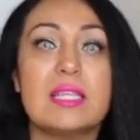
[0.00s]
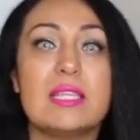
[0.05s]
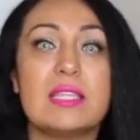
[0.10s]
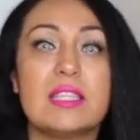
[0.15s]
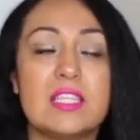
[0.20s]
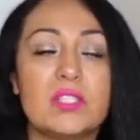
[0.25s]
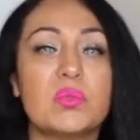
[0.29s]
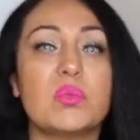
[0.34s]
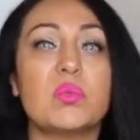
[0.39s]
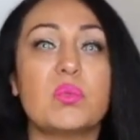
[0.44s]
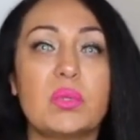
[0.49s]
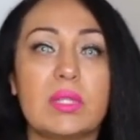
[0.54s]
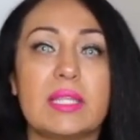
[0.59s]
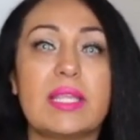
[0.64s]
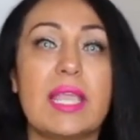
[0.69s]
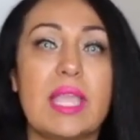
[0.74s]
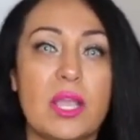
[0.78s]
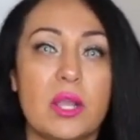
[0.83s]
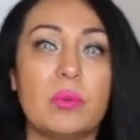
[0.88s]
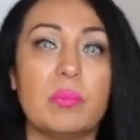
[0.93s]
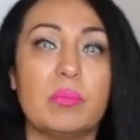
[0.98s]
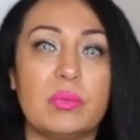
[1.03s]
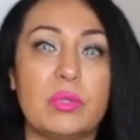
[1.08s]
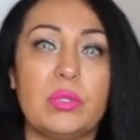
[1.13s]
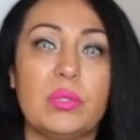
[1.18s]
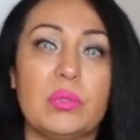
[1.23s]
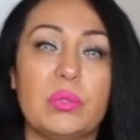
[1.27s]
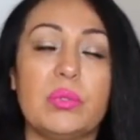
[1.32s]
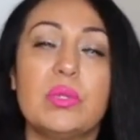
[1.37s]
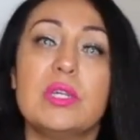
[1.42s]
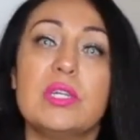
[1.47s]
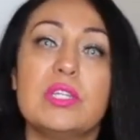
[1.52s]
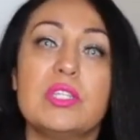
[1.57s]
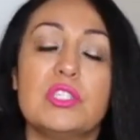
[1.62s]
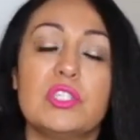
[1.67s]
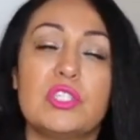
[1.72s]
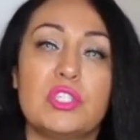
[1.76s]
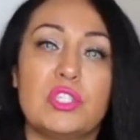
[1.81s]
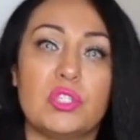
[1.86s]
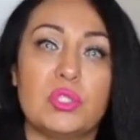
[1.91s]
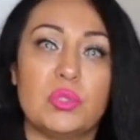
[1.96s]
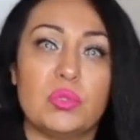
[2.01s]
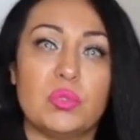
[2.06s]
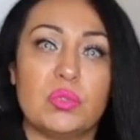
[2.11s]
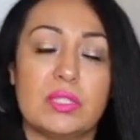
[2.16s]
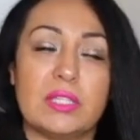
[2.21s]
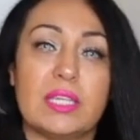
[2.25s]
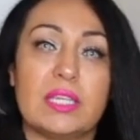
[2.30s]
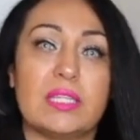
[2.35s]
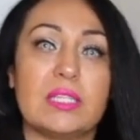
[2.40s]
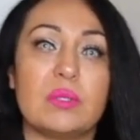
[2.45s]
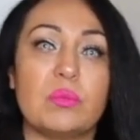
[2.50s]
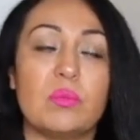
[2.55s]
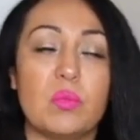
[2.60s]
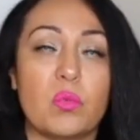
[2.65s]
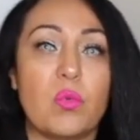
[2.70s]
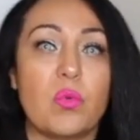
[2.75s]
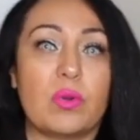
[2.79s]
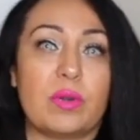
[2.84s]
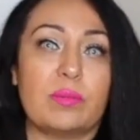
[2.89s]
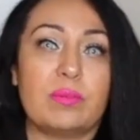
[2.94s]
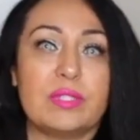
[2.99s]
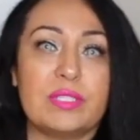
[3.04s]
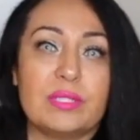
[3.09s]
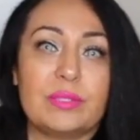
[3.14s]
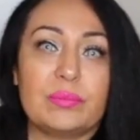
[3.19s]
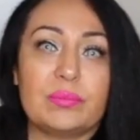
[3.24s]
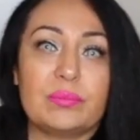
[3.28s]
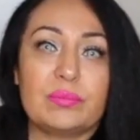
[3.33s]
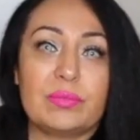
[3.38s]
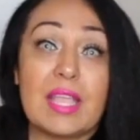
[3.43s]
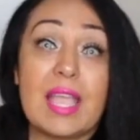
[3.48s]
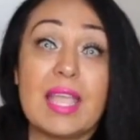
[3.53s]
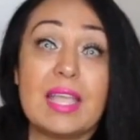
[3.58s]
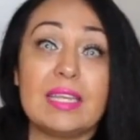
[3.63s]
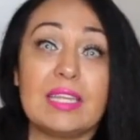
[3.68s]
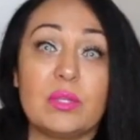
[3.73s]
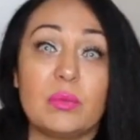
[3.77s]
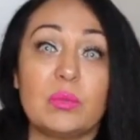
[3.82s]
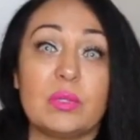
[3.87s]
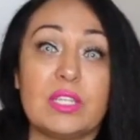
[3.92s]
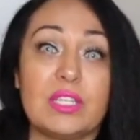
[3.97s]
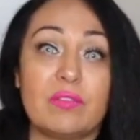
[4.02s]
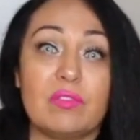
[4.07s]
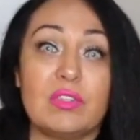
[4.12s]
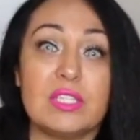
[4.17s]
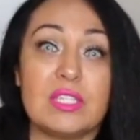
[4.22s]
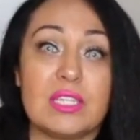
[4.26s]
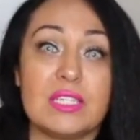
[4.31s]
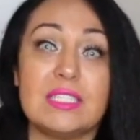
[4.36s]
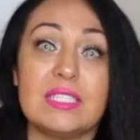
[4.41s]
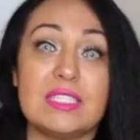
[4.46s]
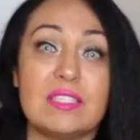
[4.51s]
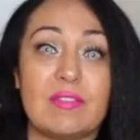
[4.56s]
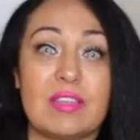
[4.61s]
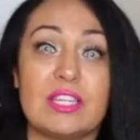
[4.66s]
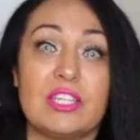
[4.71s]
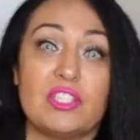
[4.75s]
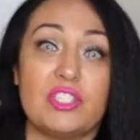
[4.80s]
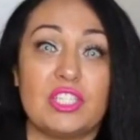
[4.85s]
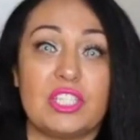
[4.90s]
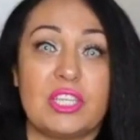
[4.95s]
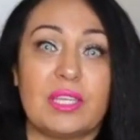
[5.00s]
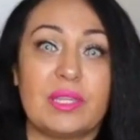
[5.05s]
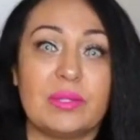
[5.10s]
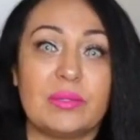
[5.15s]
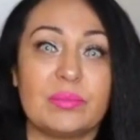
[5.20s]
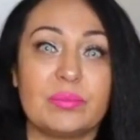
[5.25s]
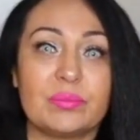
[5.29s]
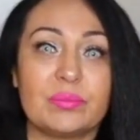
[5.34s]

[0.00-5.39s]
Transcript: this will really help you to get warmed and it will give you tons of energy.